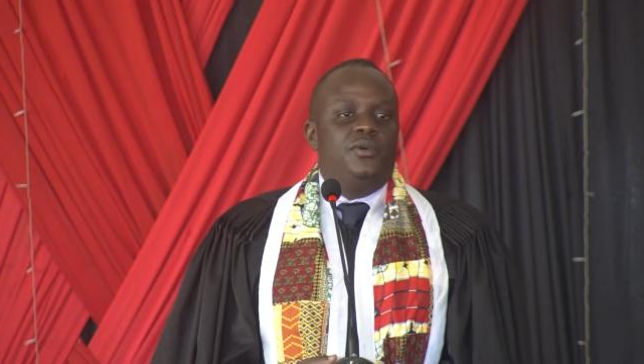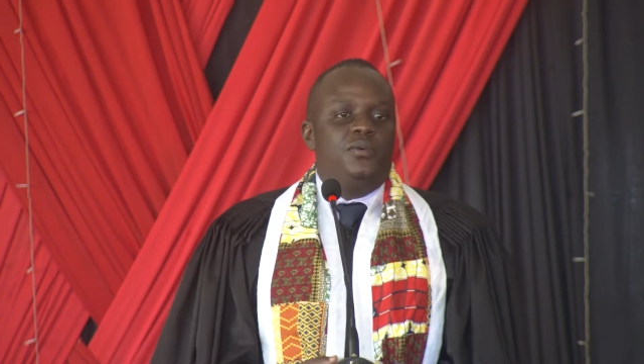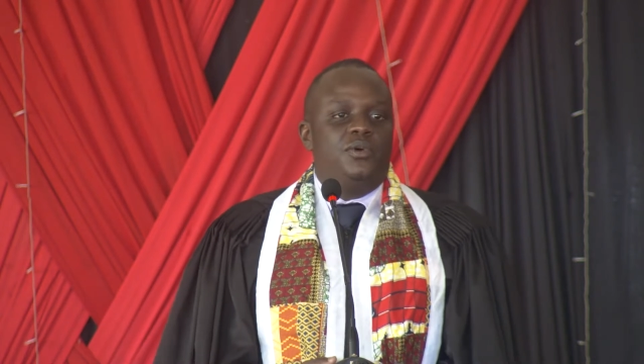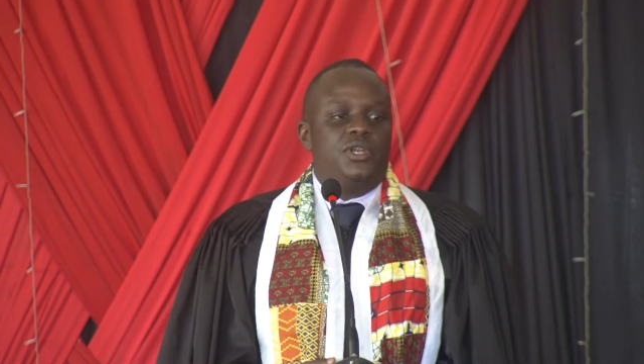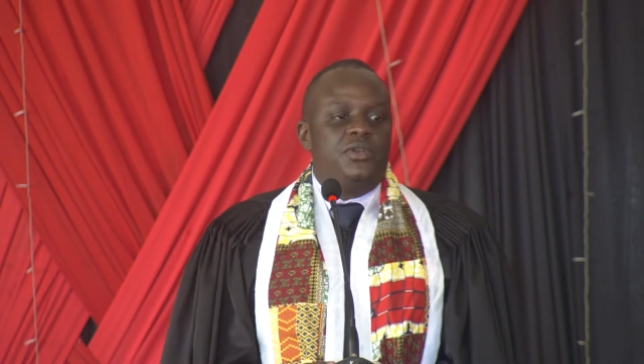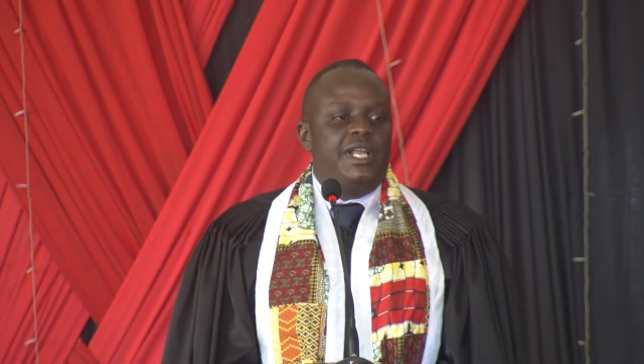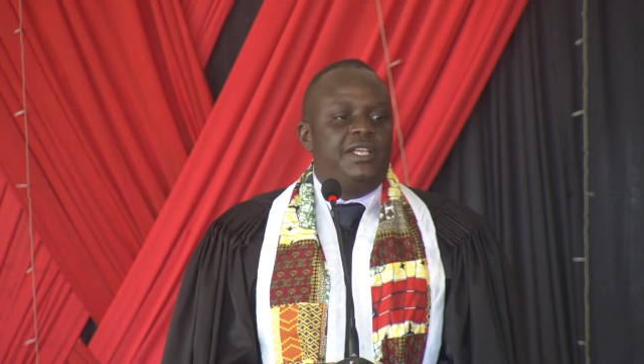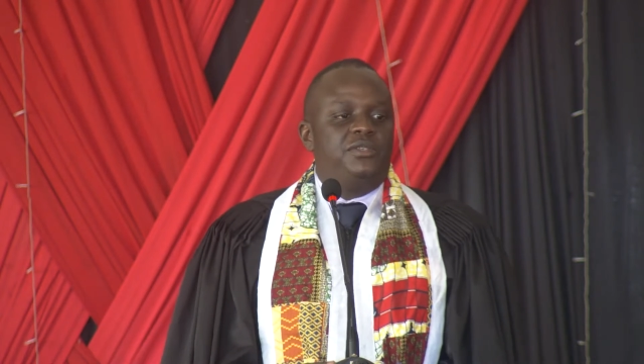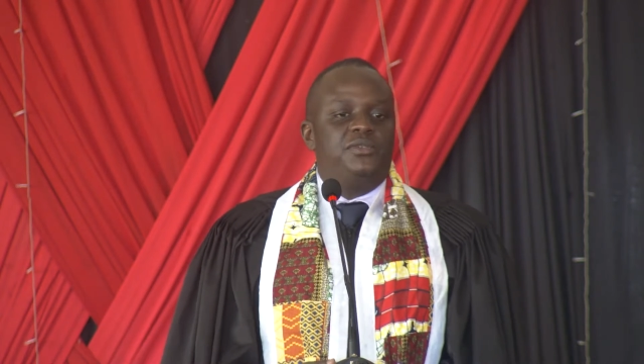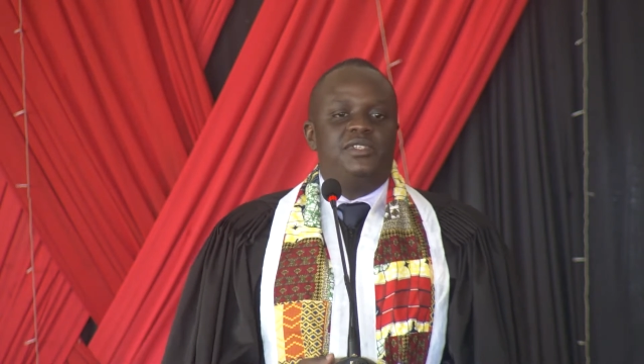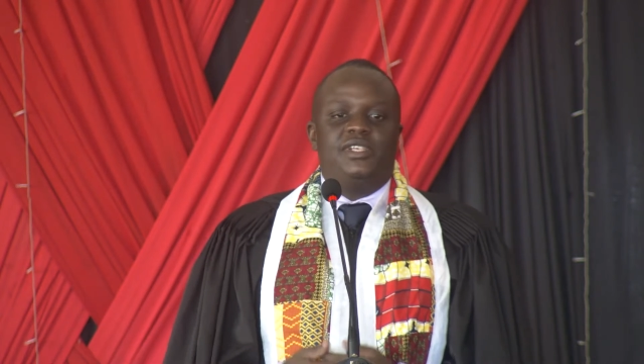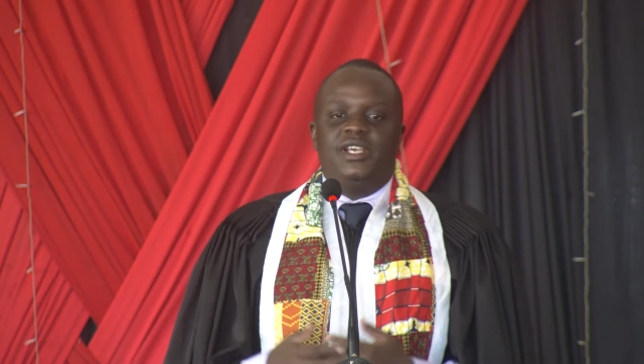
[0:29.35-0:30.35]
what I would like
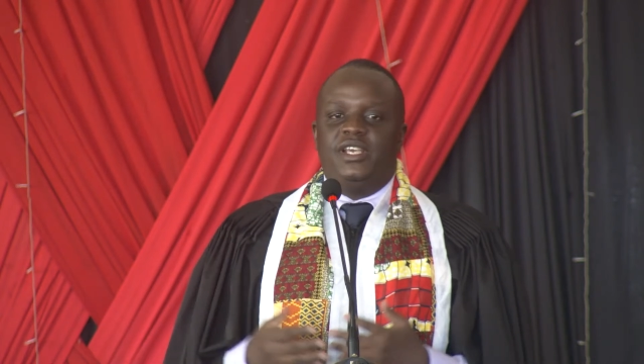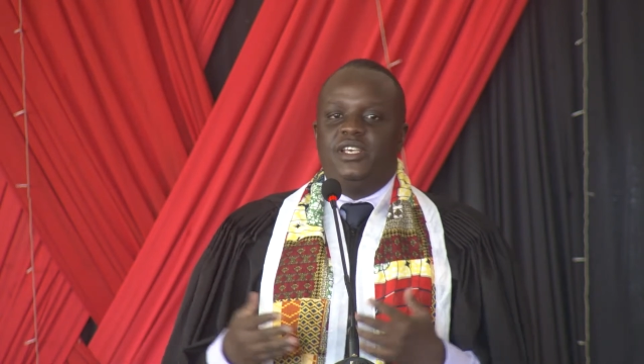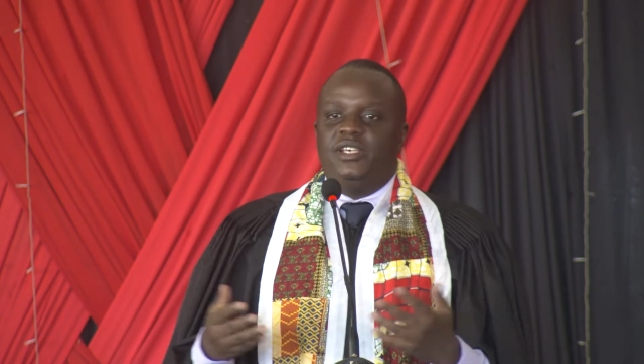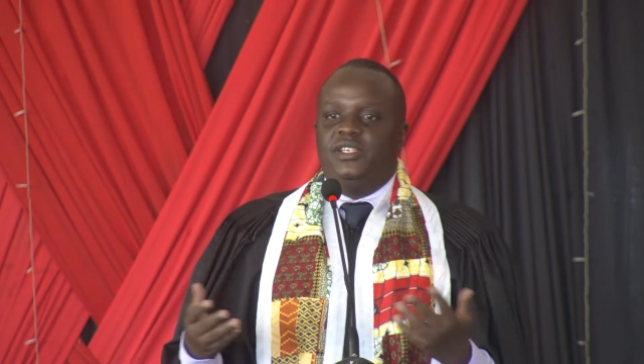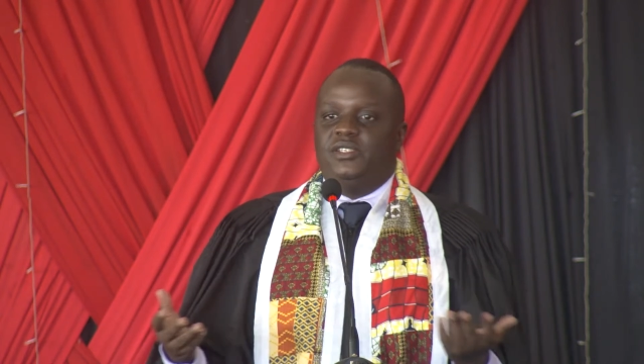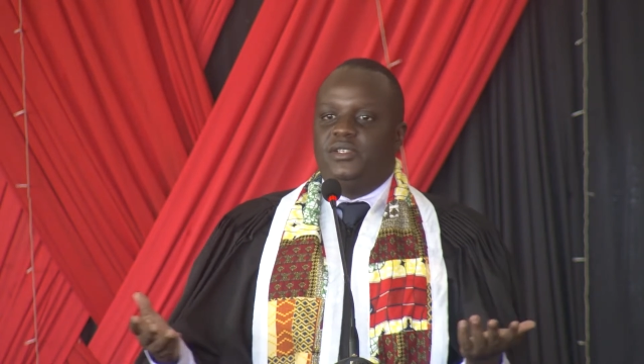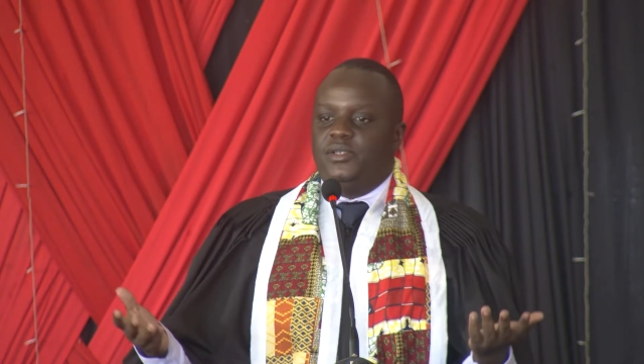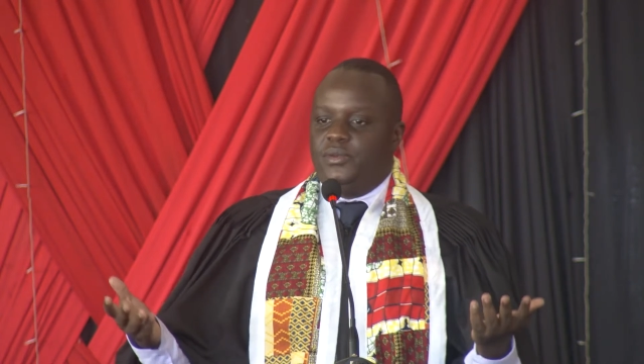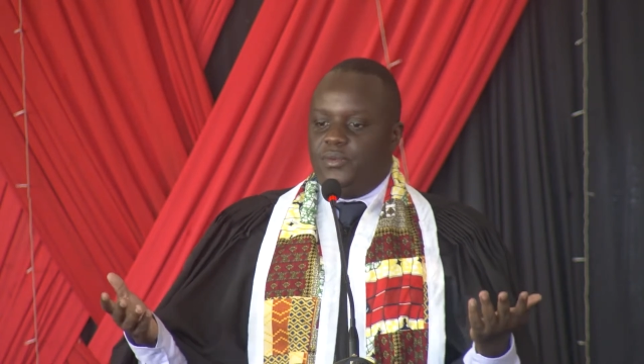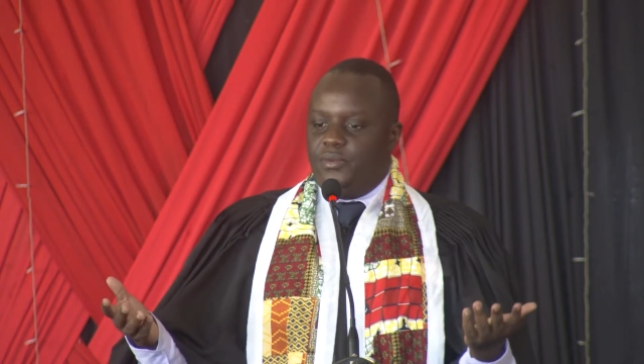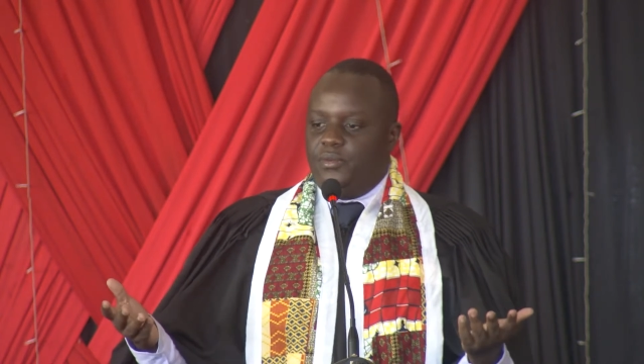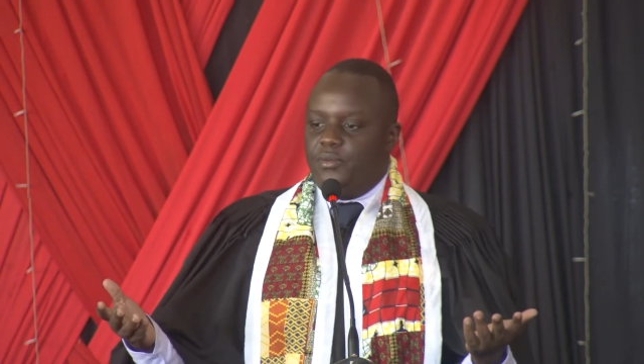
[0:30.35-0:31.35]
to say is
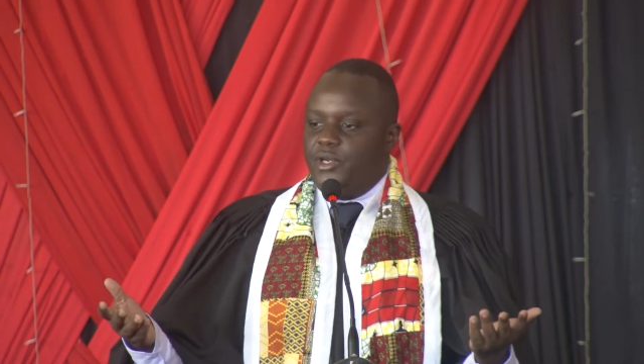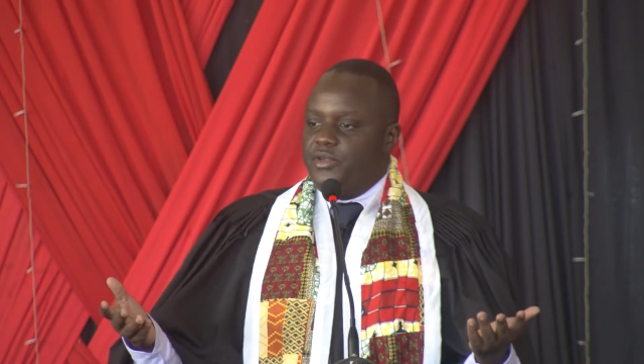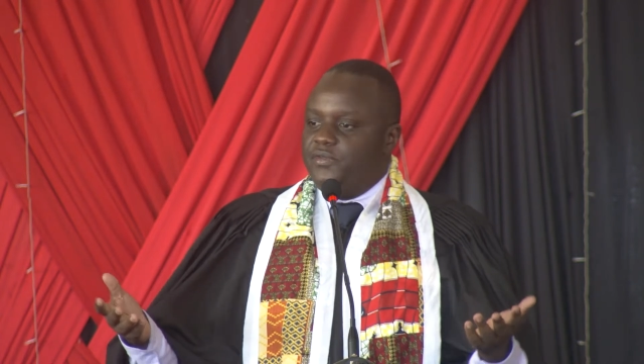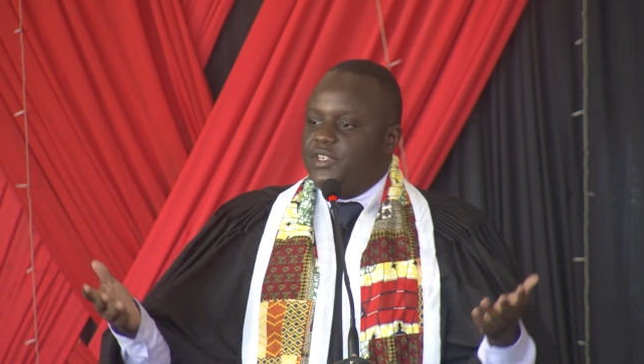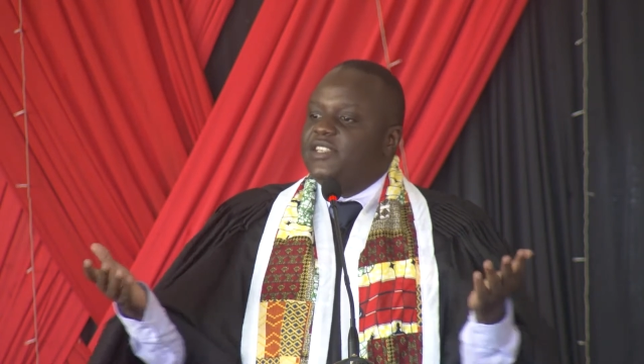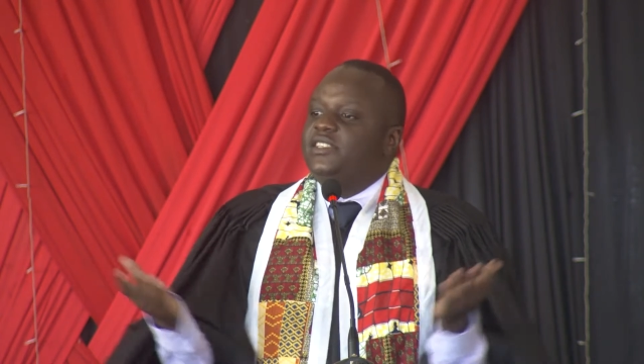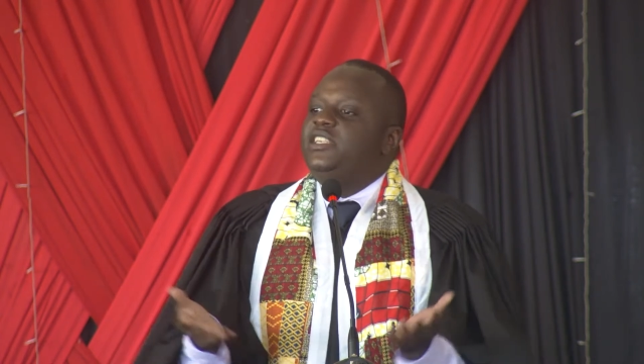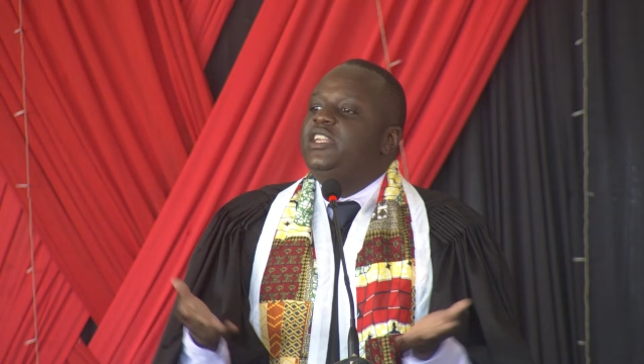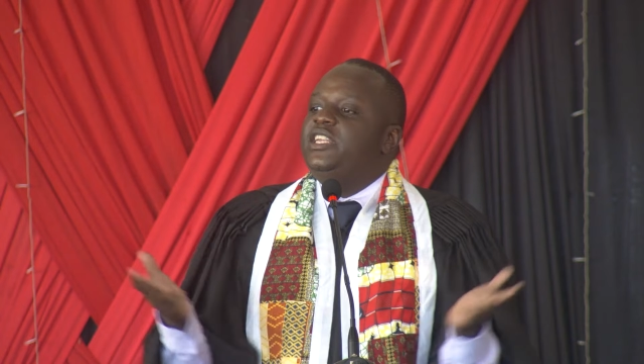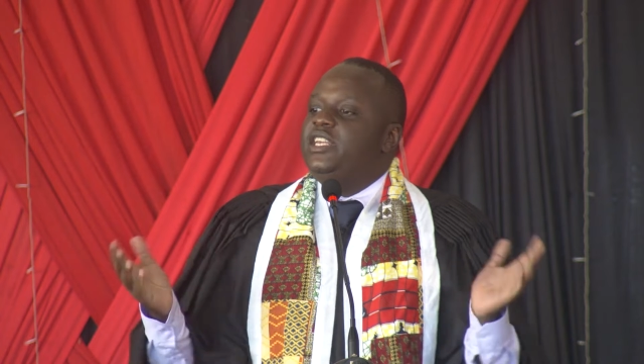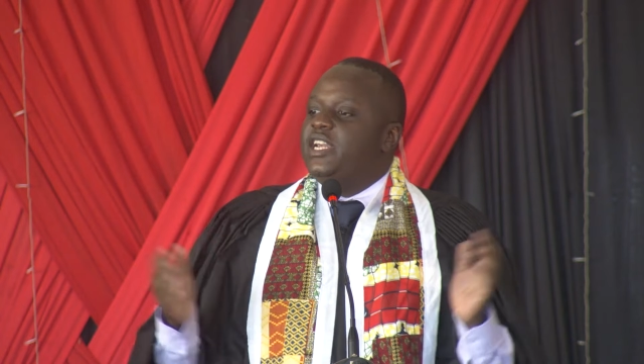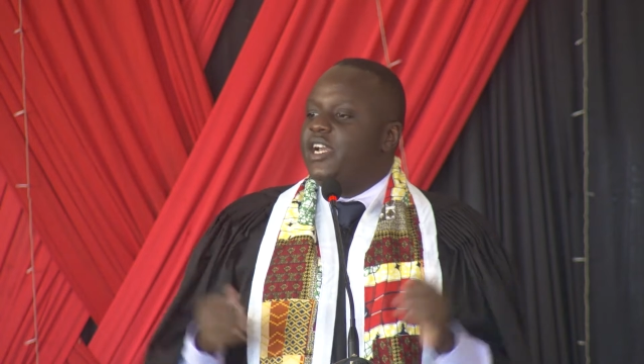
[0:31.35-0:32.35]
what you've just
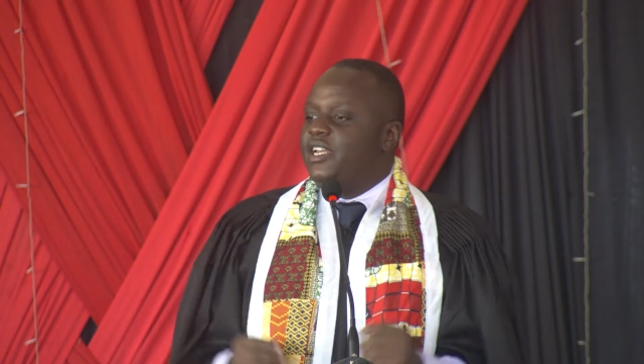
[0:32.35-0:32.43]
seen here